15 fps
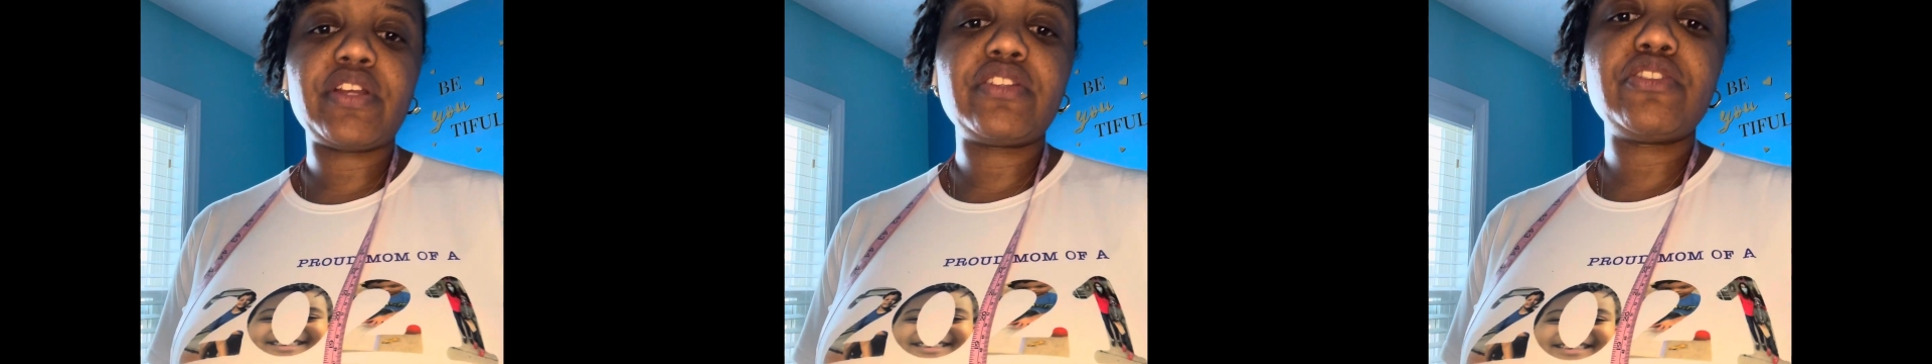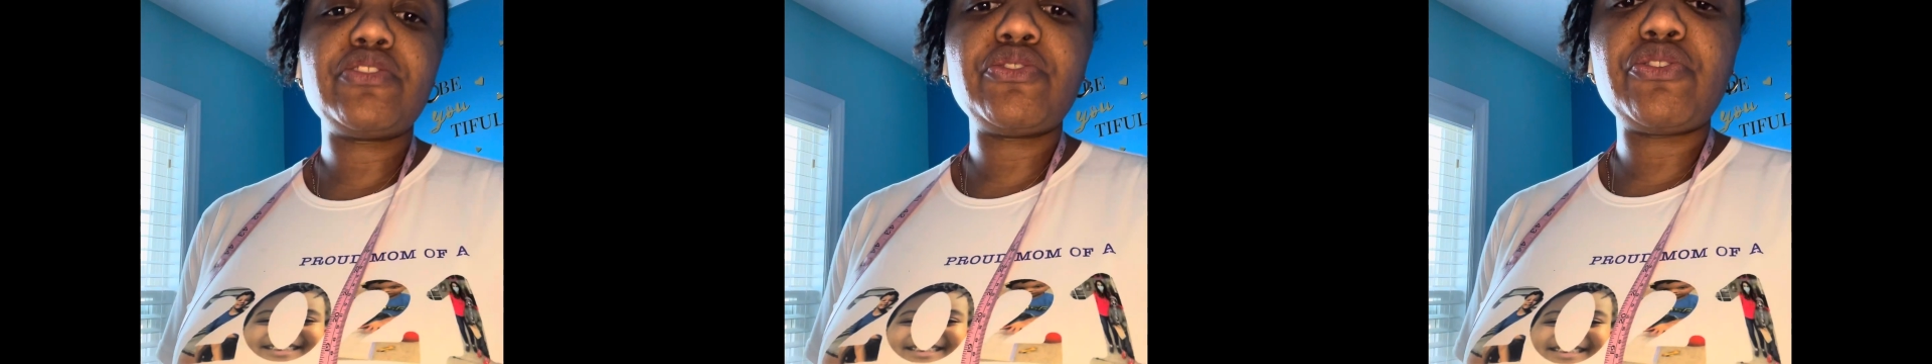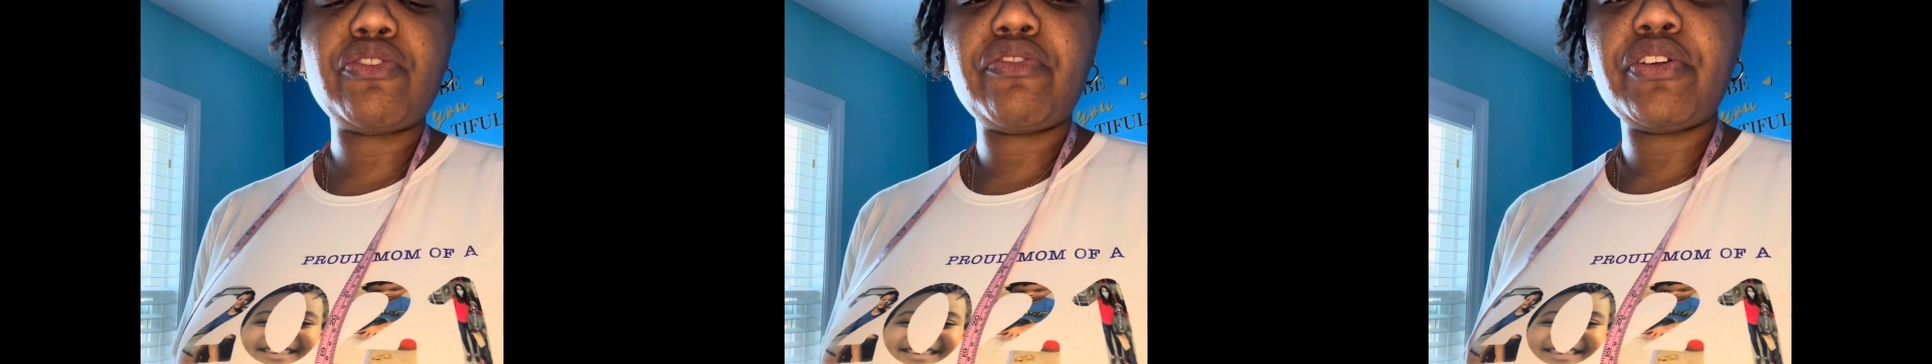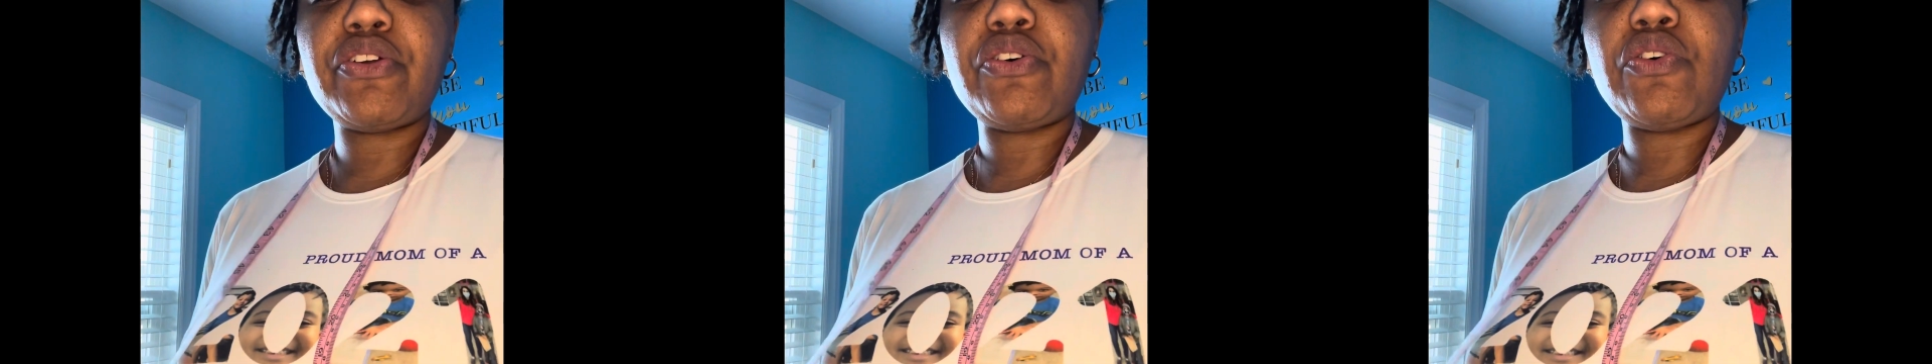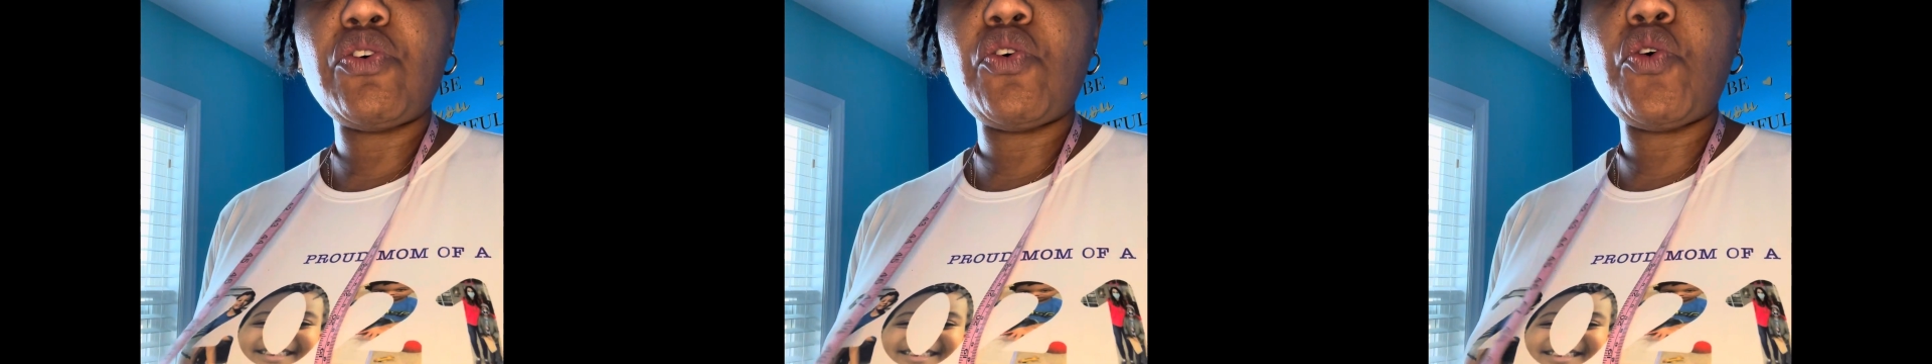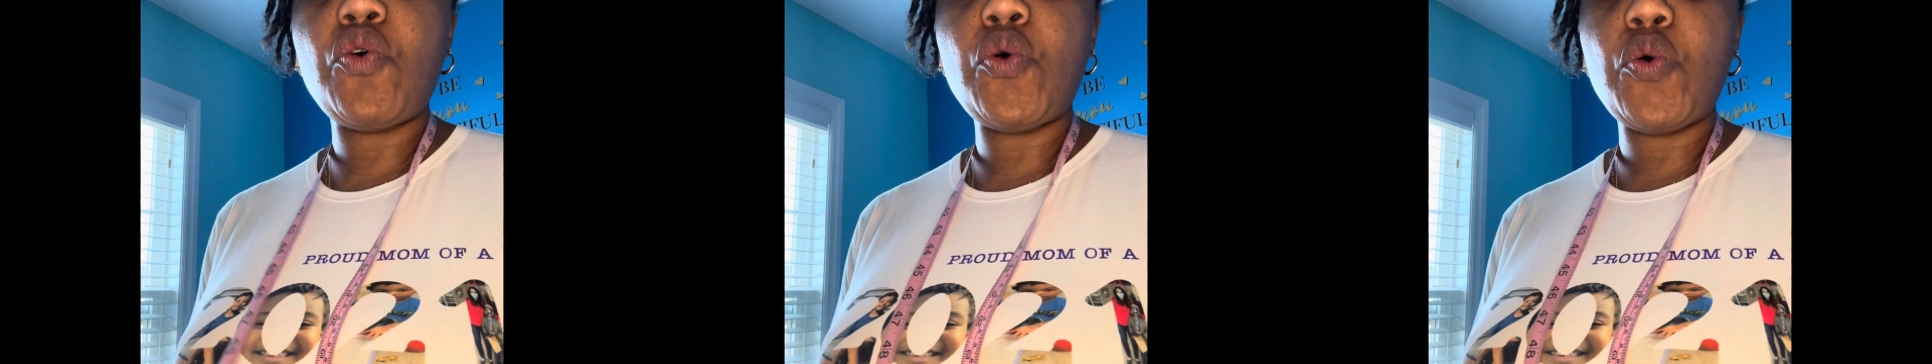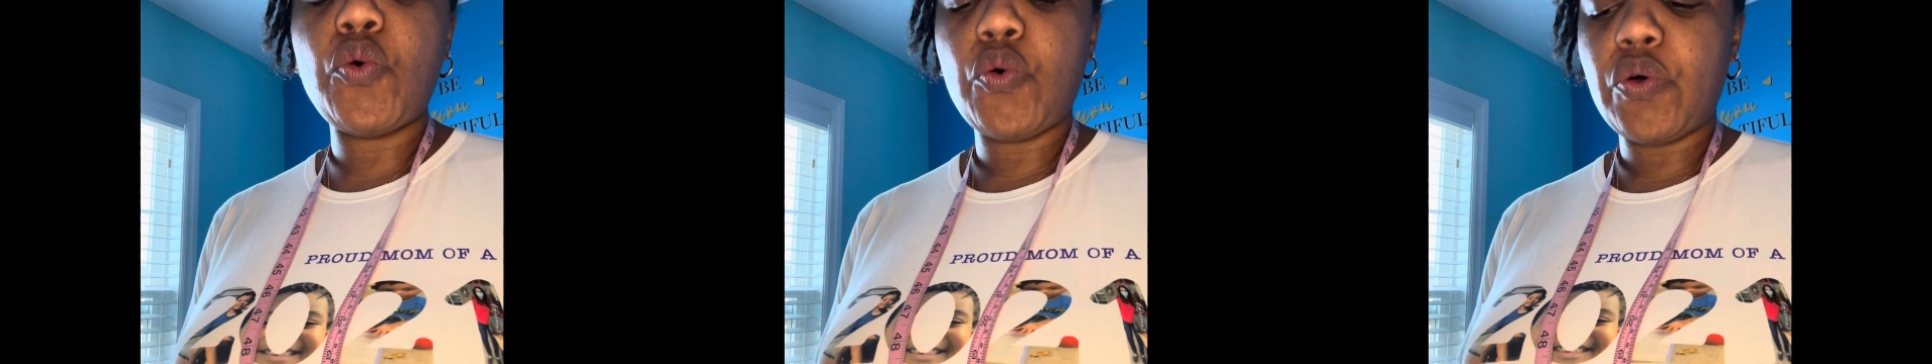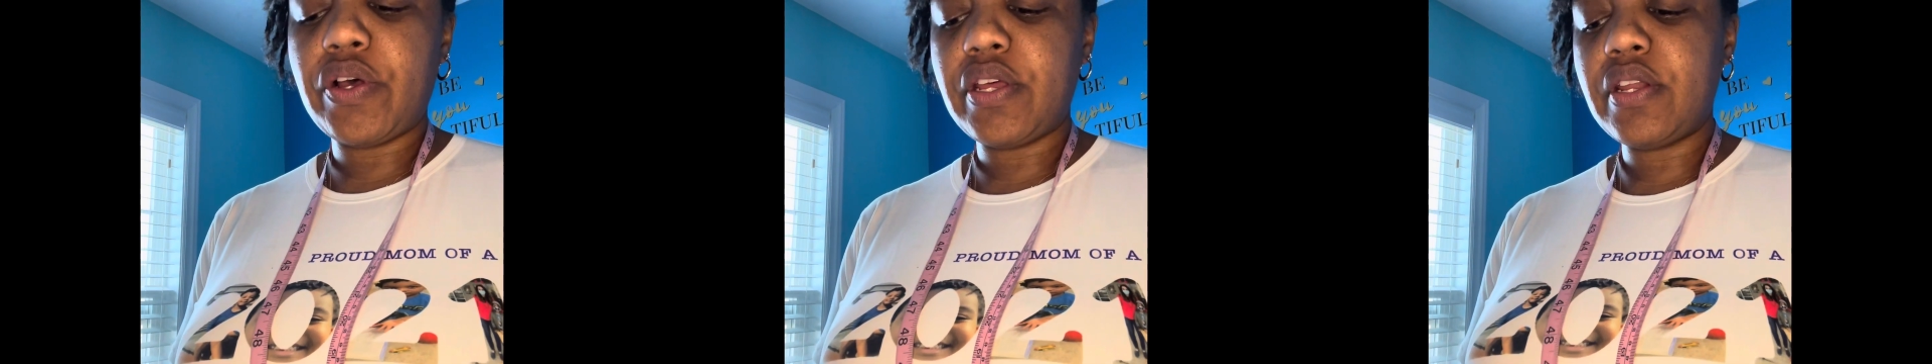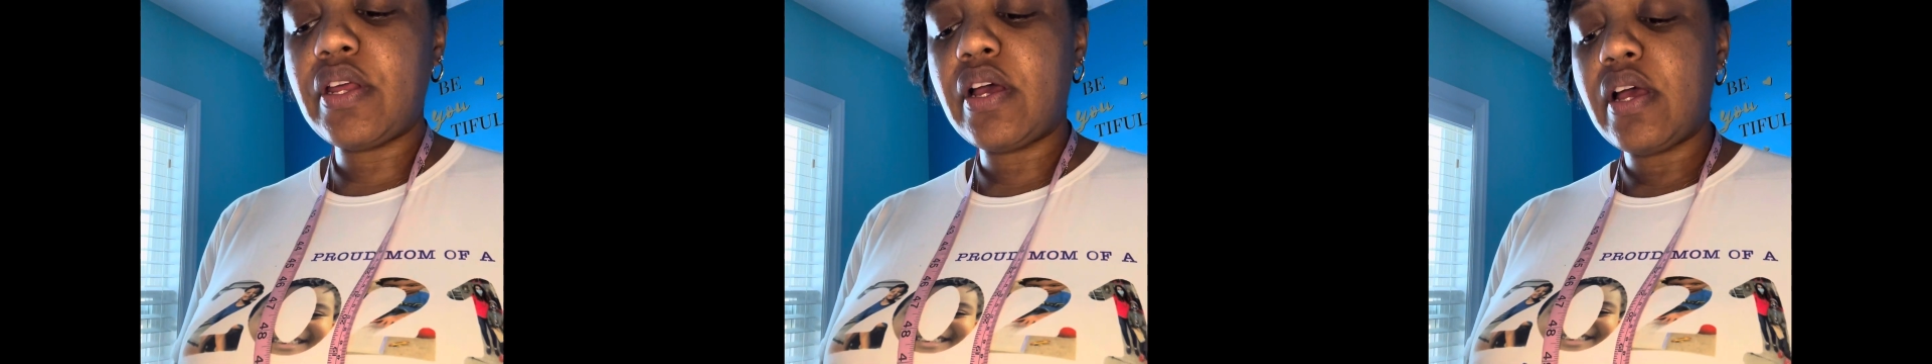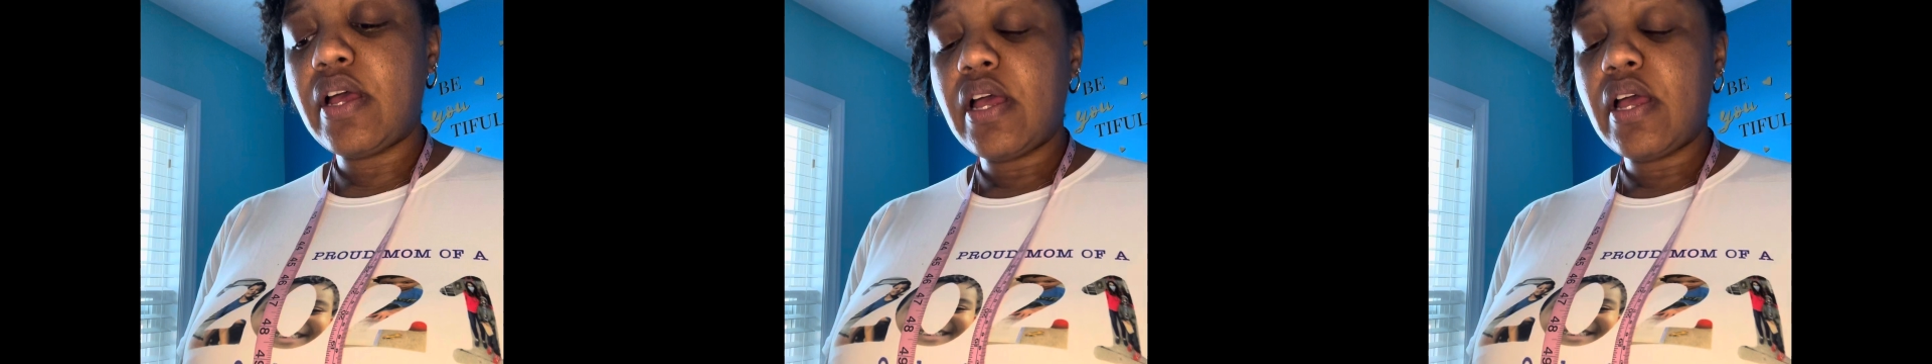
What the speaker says: tutorial on